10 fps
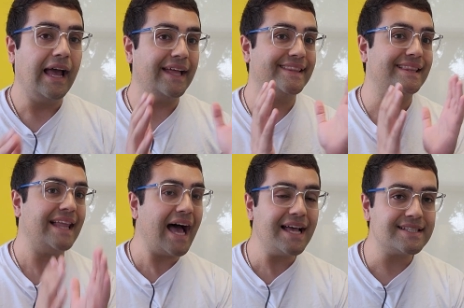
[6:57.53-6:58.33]
And
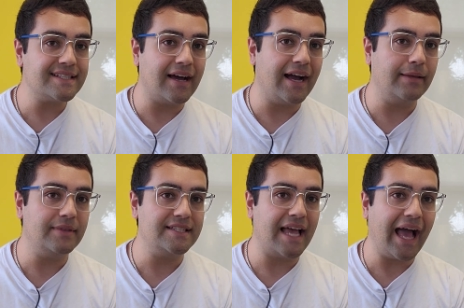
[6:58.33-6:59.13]
last
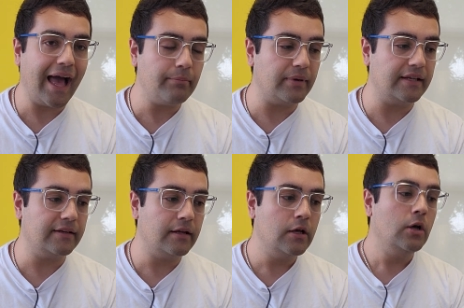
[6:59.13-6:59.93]
time this
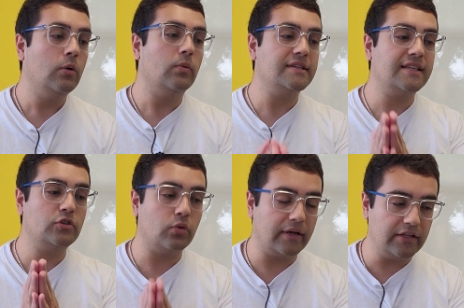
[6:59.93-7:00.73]
happened was
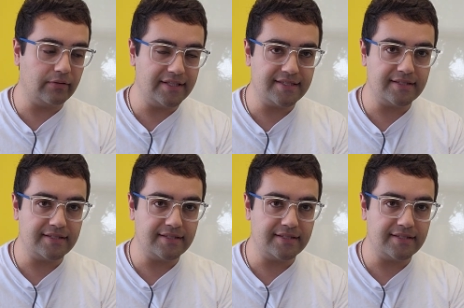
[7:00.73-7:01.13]
in 2020,